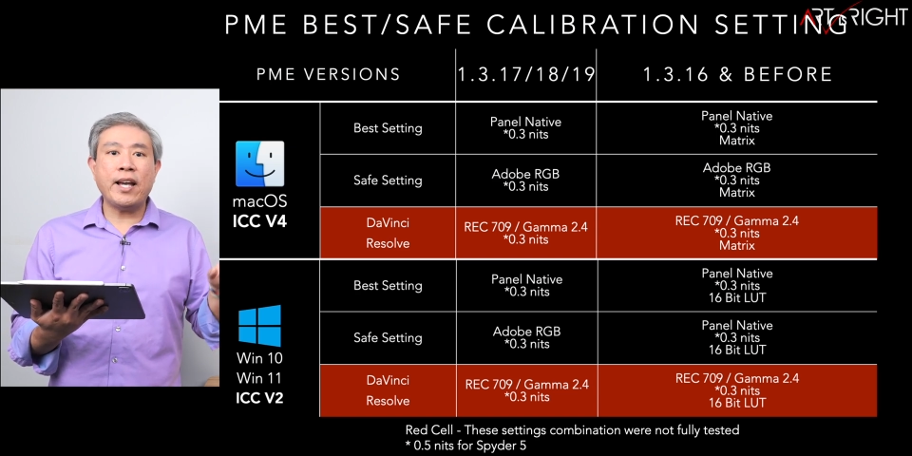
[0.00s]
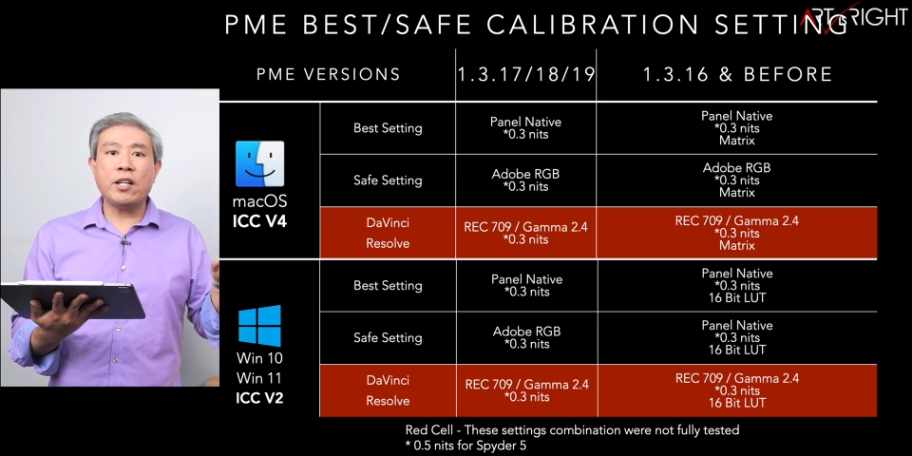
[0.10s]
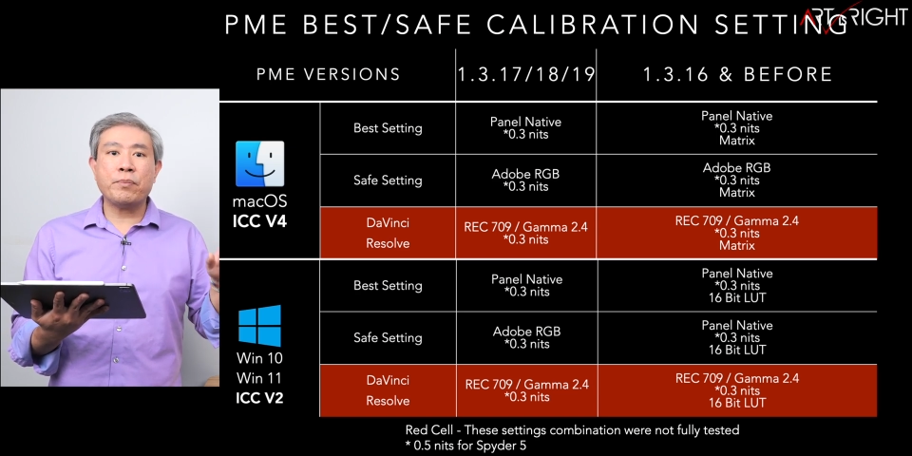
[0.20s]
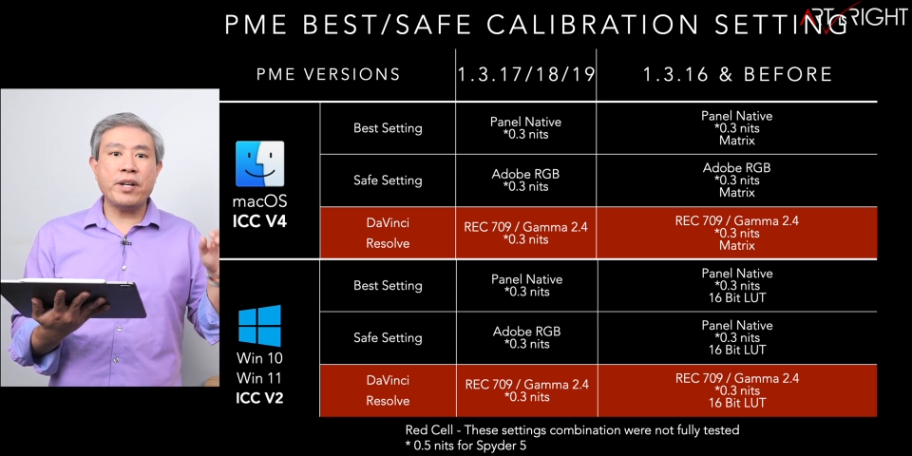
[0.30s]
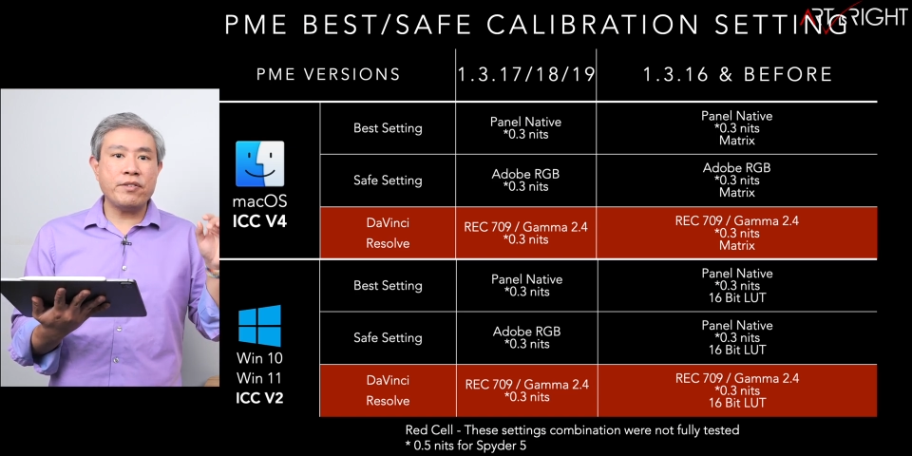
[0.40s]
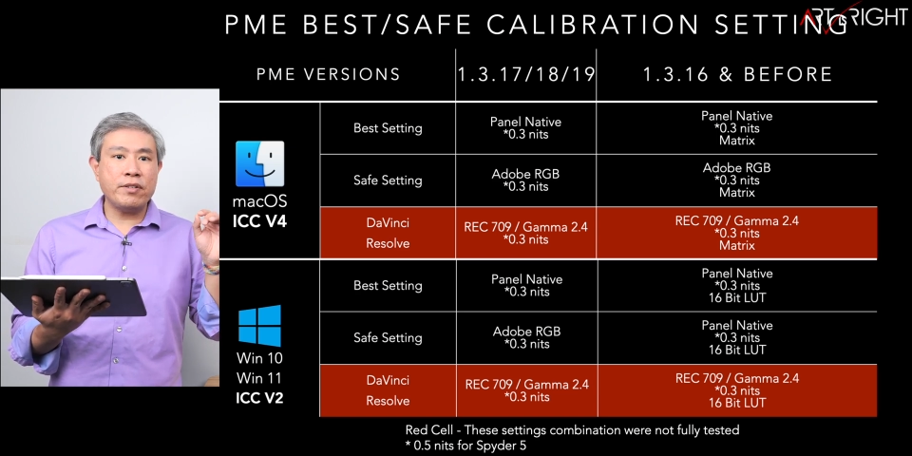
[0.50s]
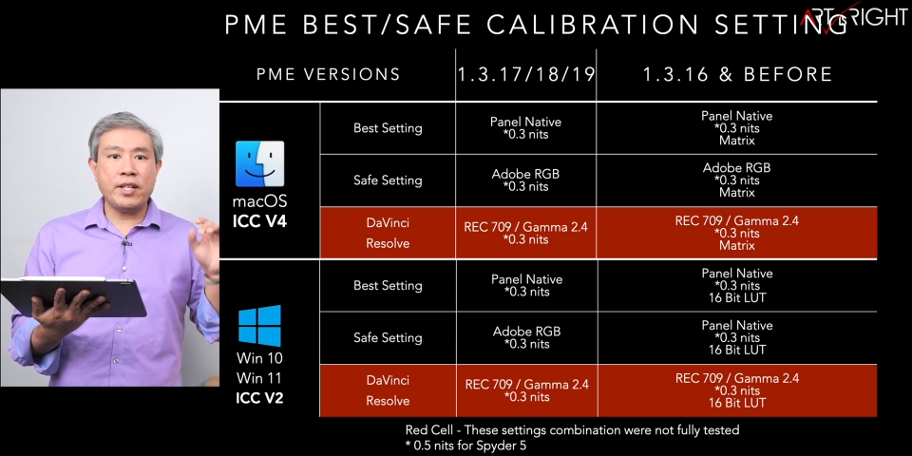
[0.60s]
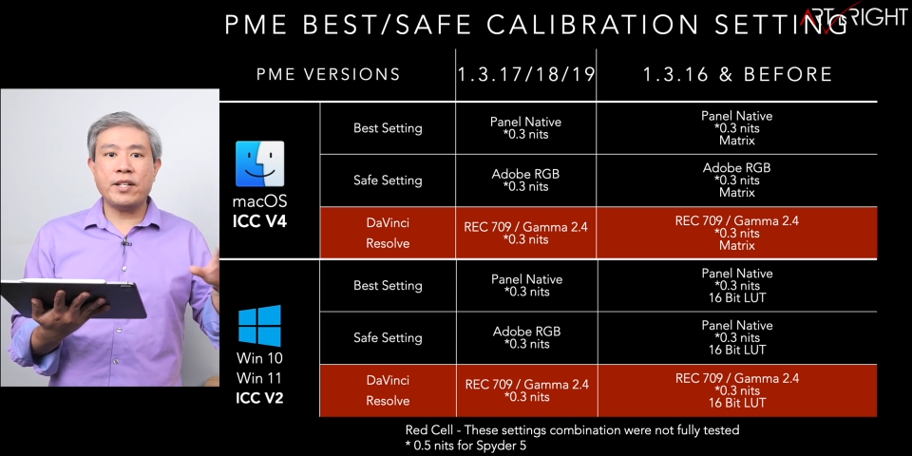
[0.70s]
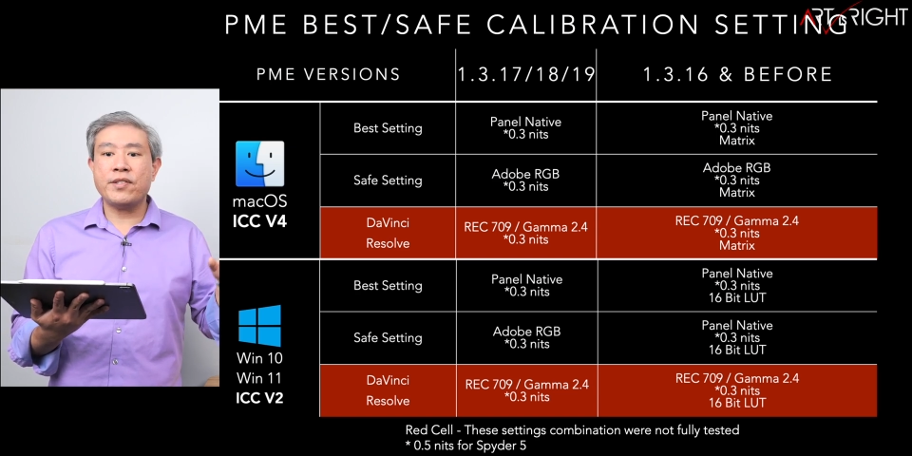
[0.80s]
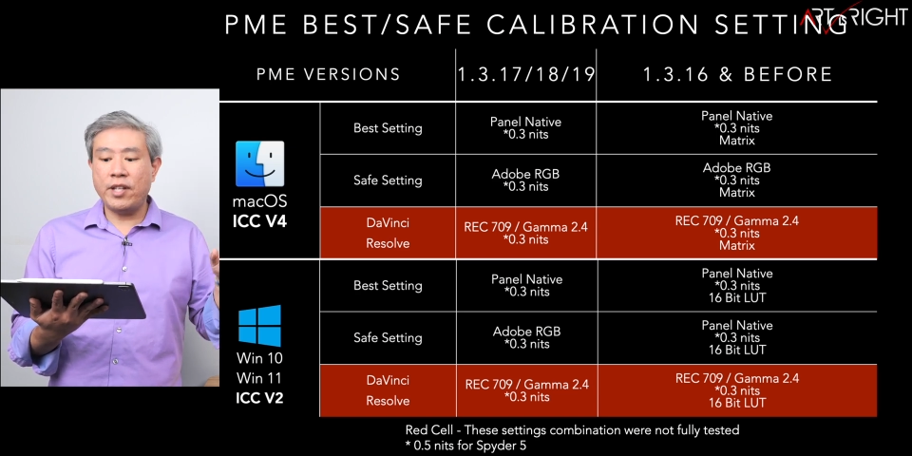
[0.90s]
calibration
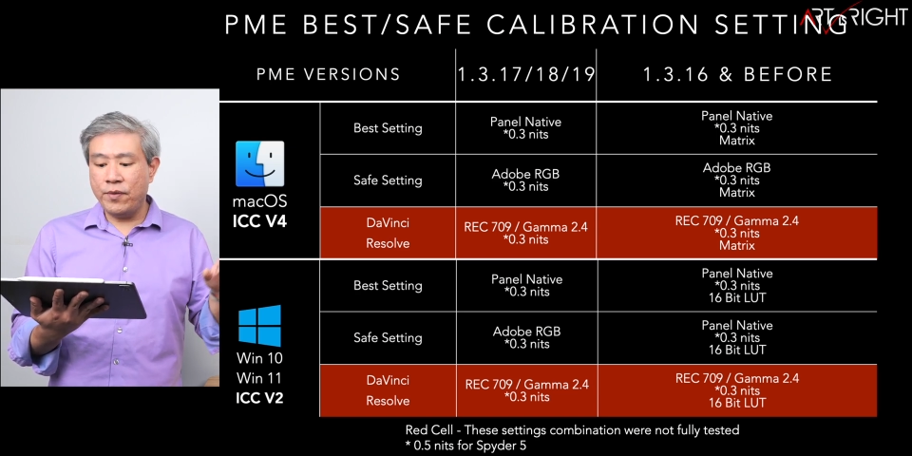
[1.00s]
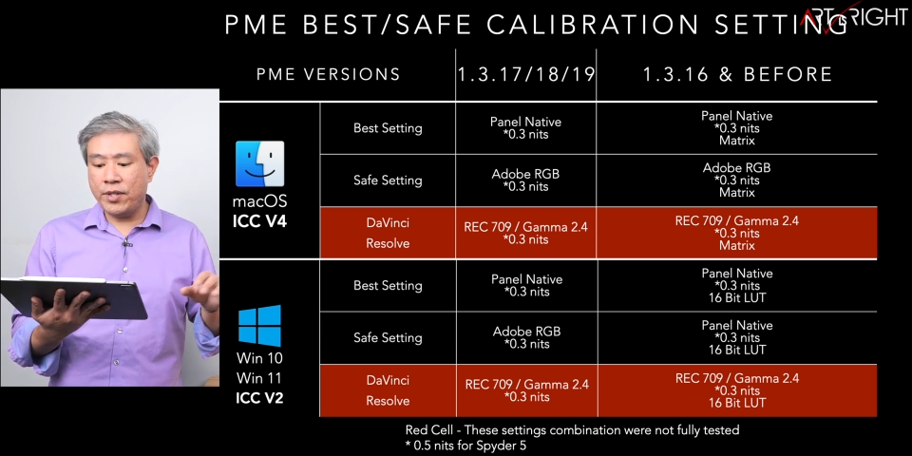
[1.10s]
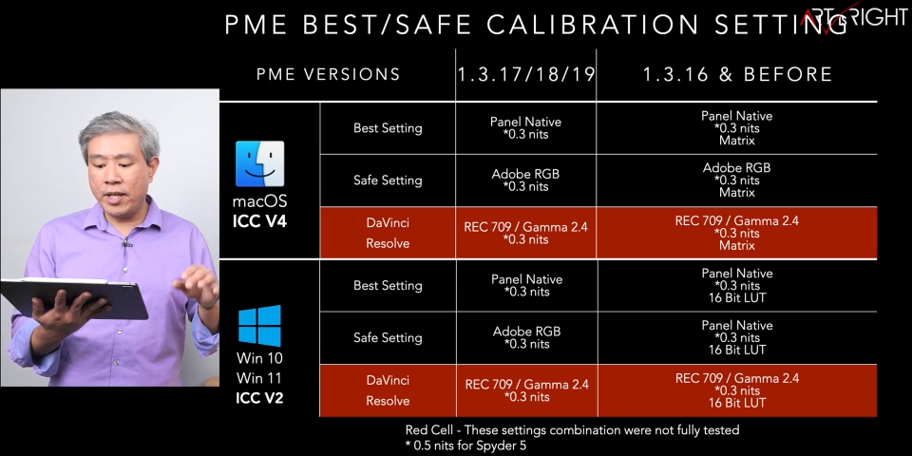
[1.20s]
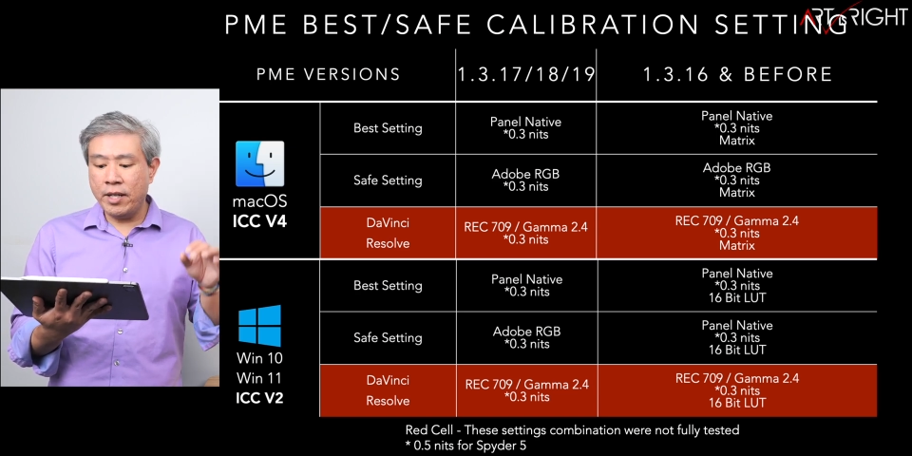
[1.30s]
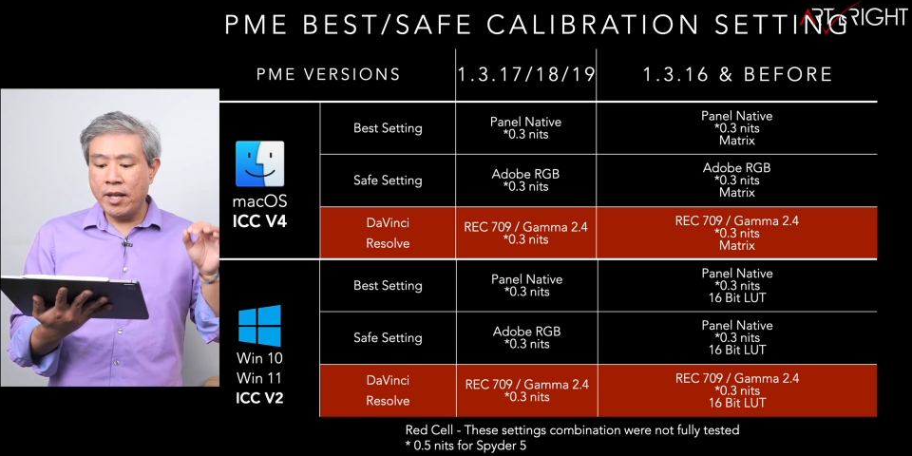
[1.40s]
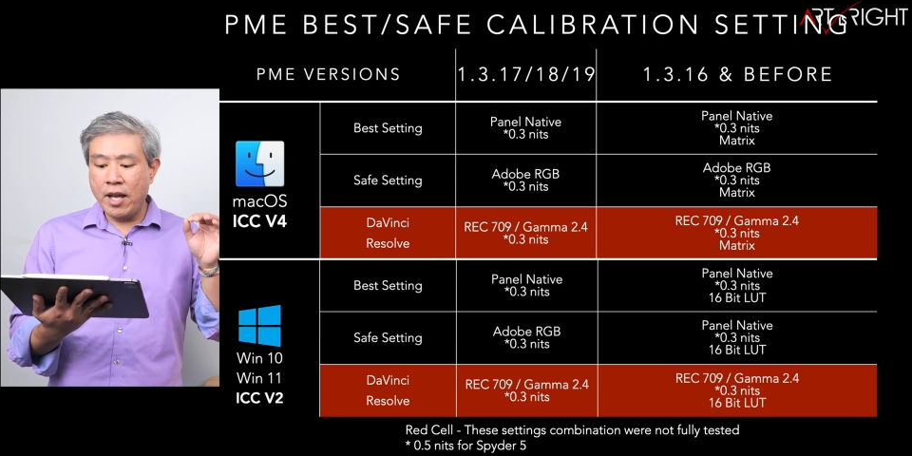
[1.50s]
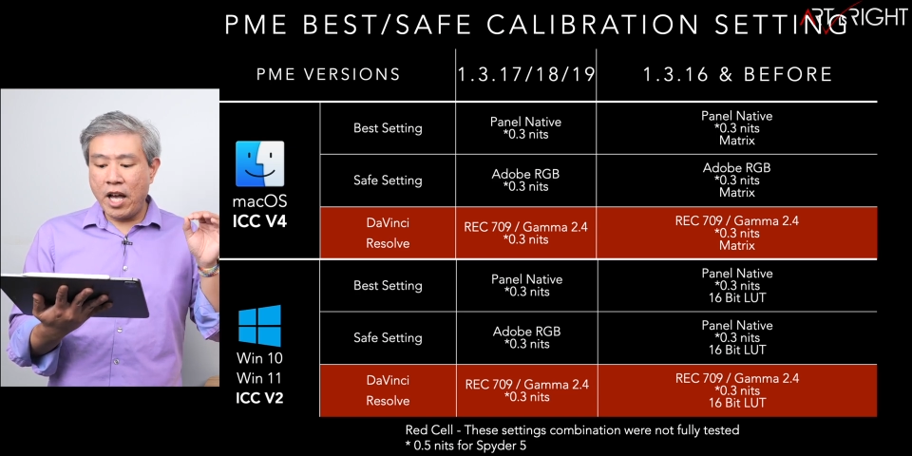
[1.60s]
and a safe setting,